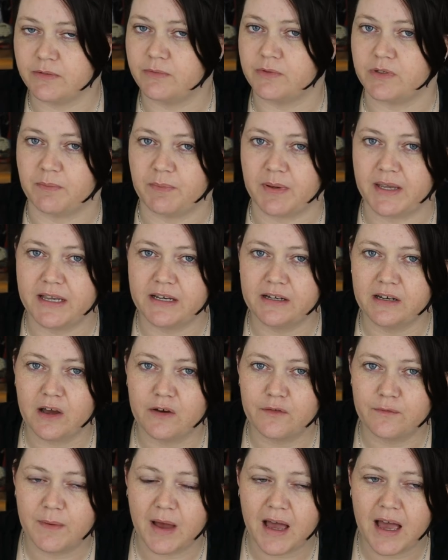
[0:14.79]
It was a peel
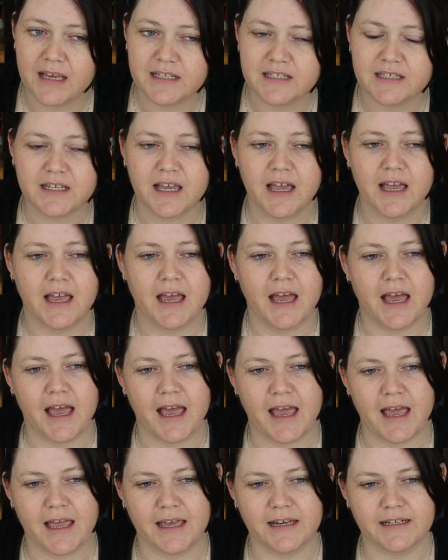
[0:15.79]
off mask,
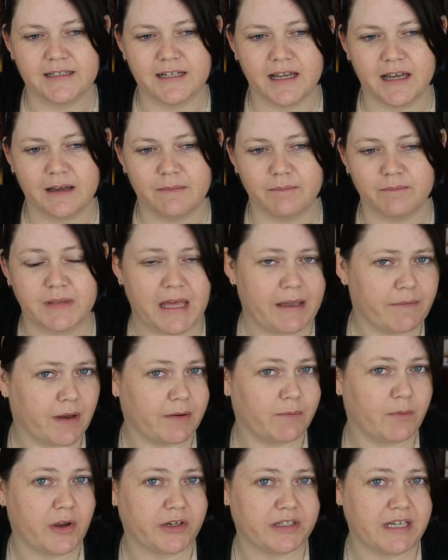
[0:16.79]
and that one
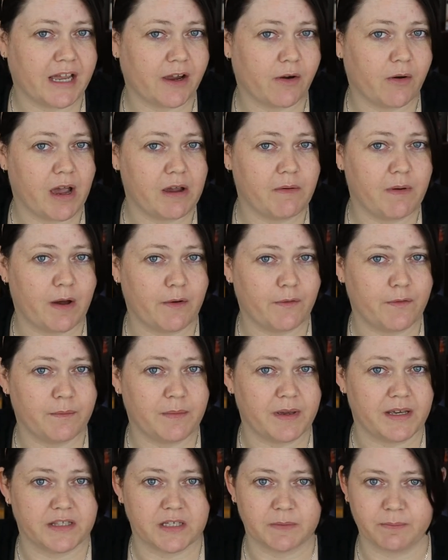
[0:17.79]
worked out quite well for
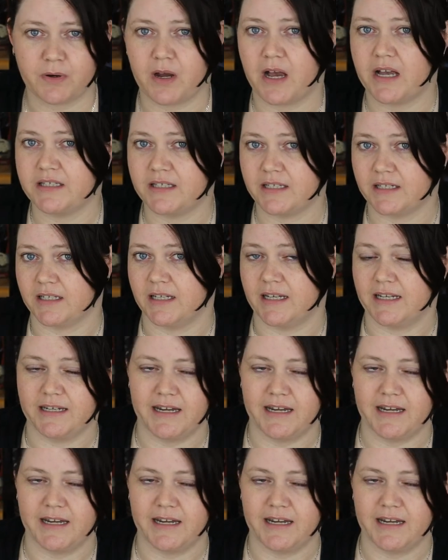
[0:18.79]
me, surprisingly.